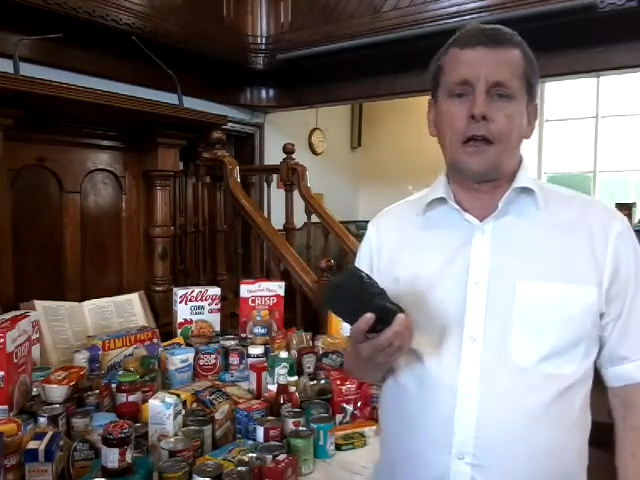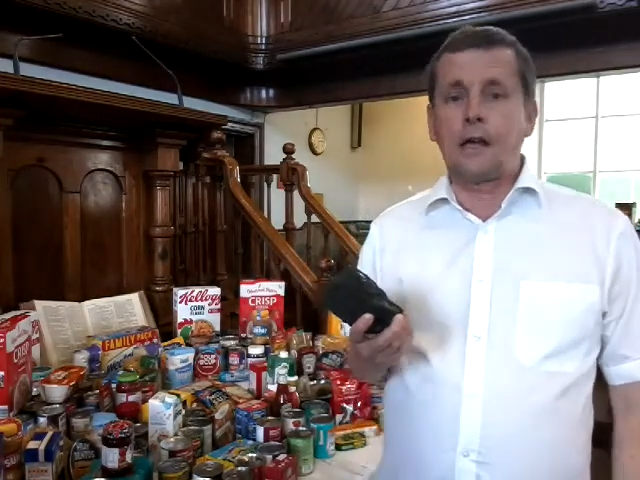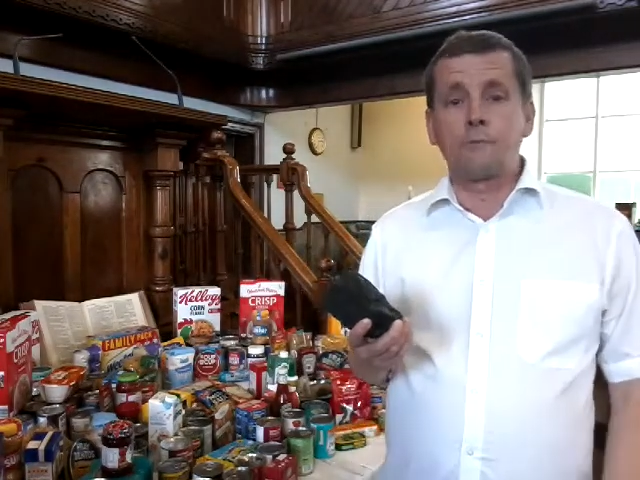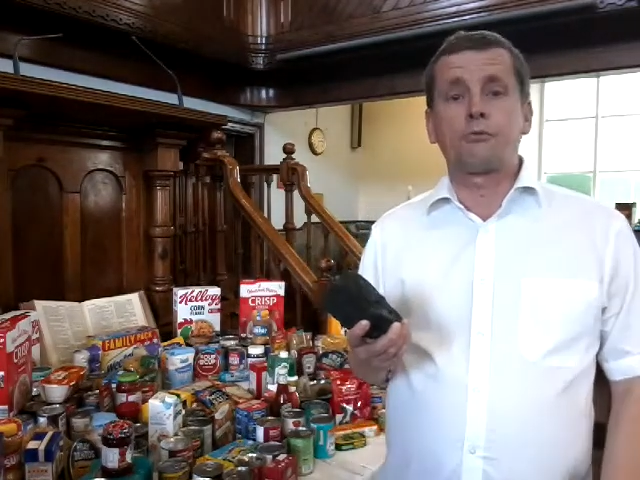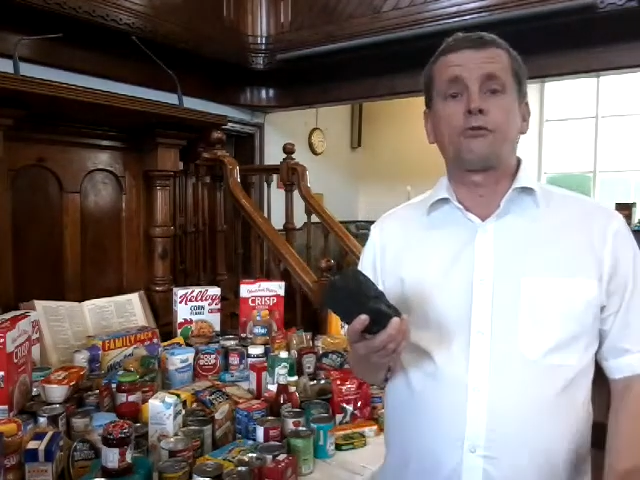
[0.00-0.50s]

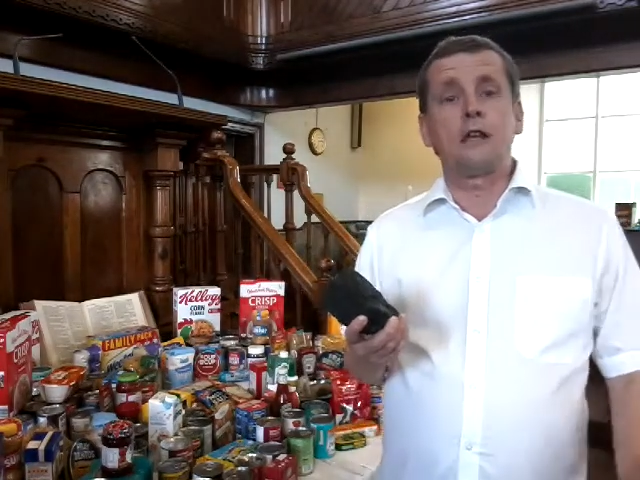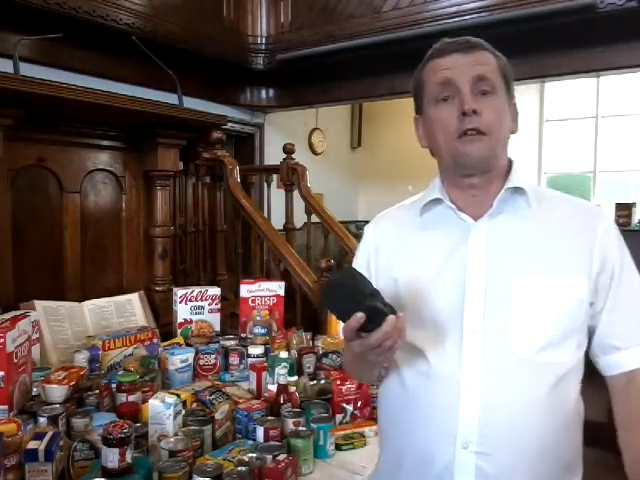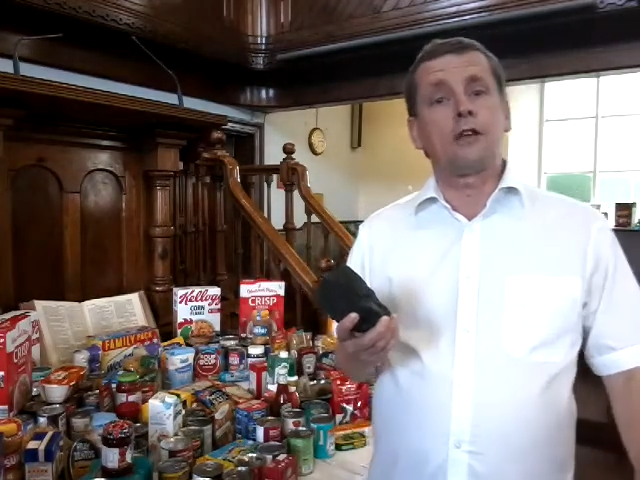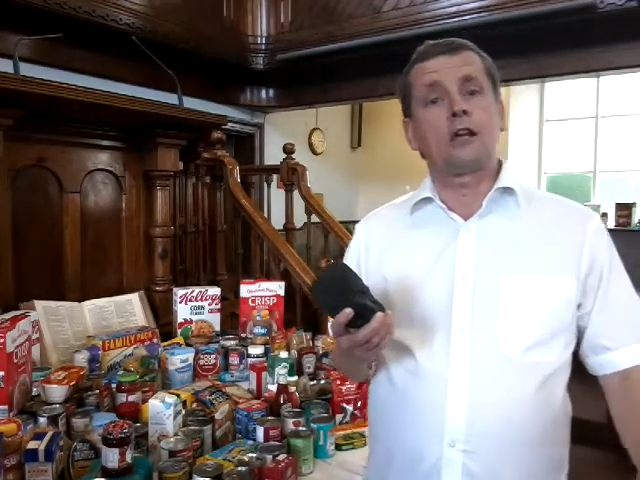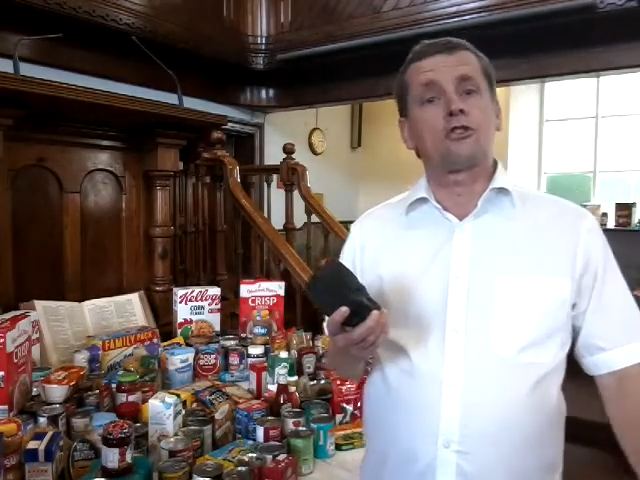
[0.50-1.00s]
in
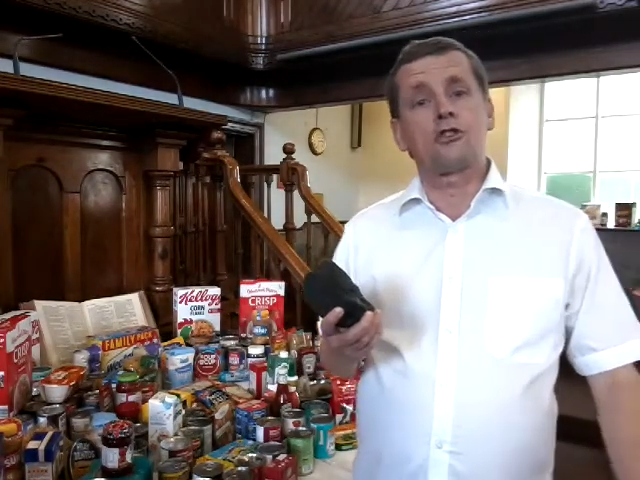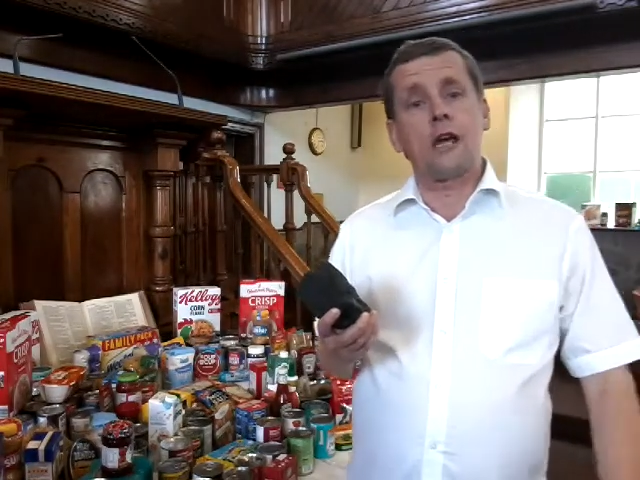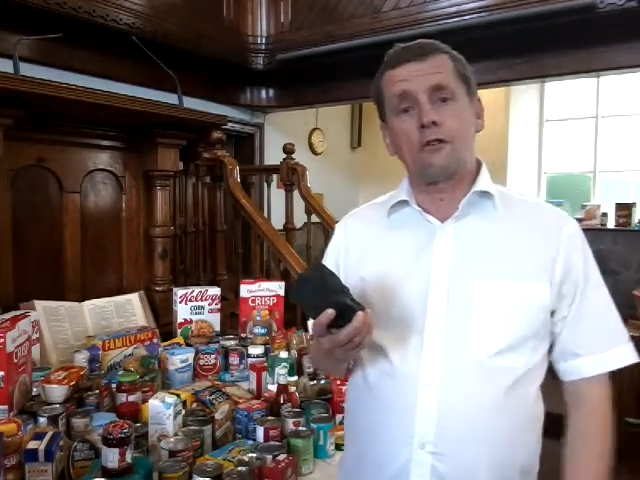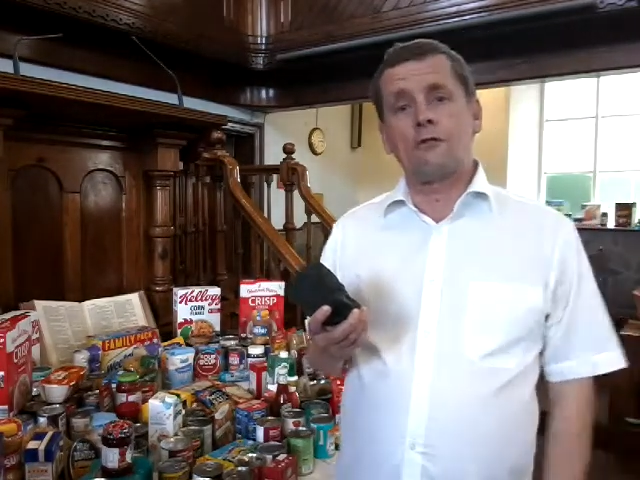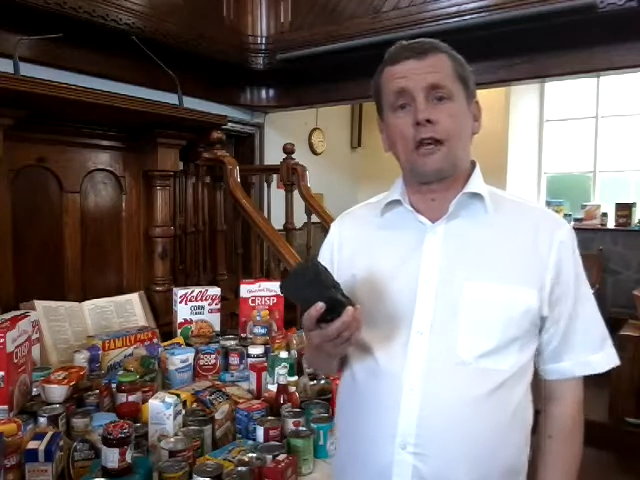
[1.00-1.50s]
previous
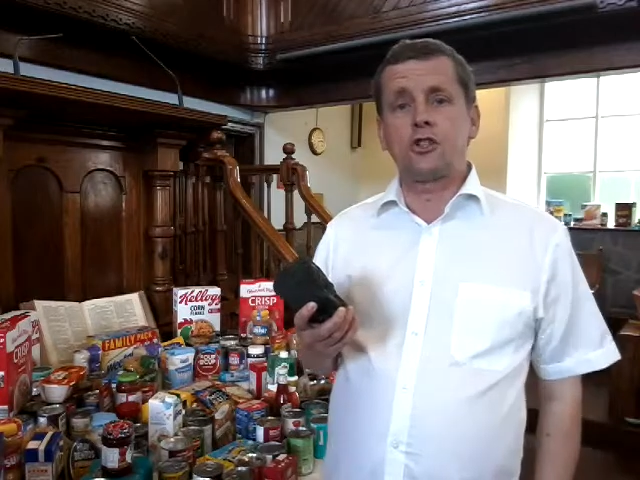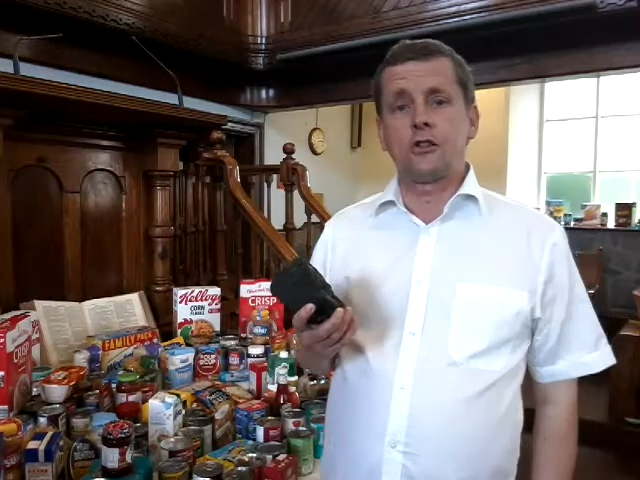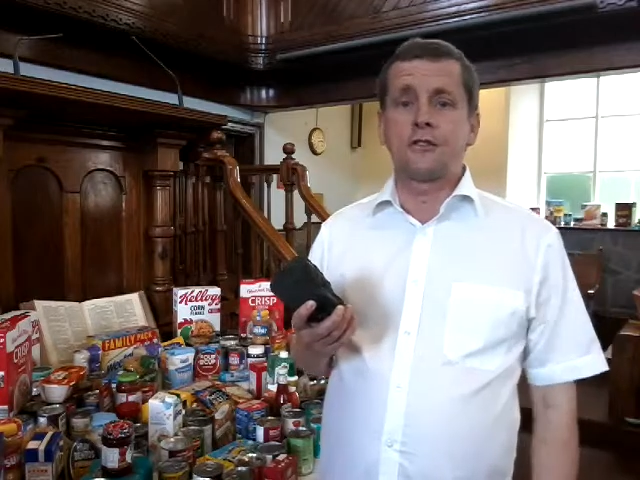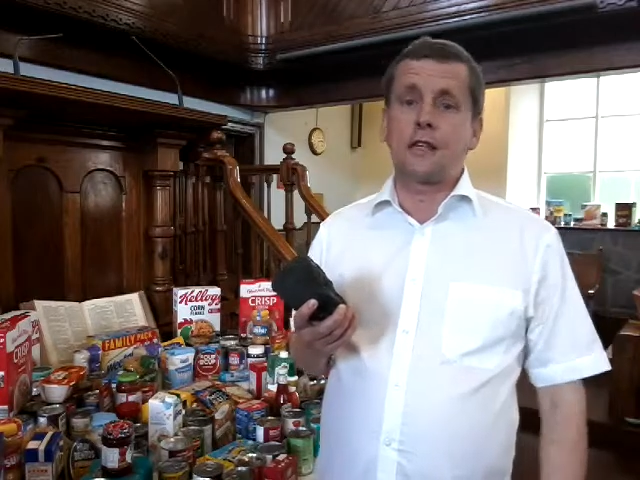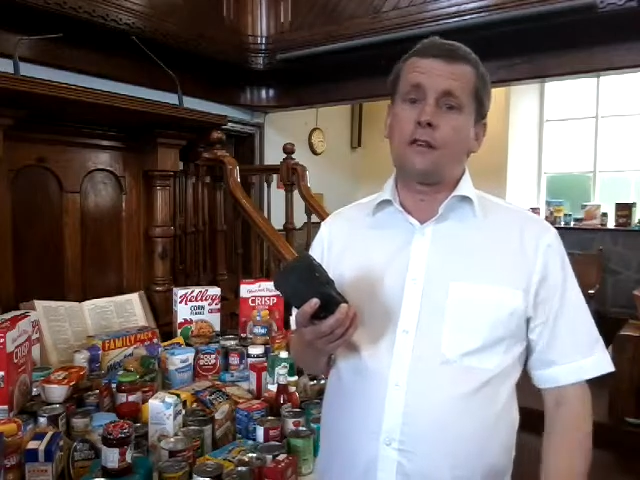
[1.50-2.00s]
generations,